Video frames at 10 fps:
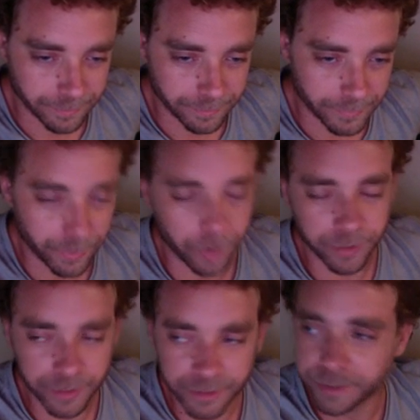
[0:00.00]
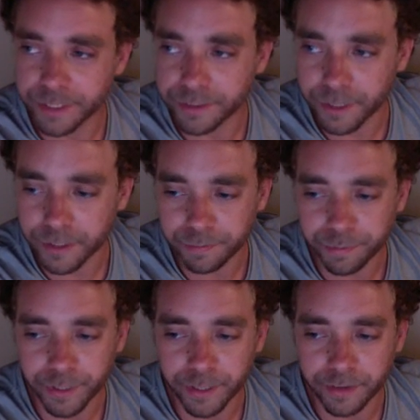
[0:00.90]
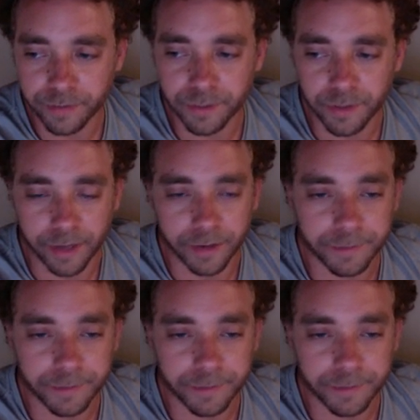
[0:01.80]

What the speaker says: Though this season, he's pretty tough to like.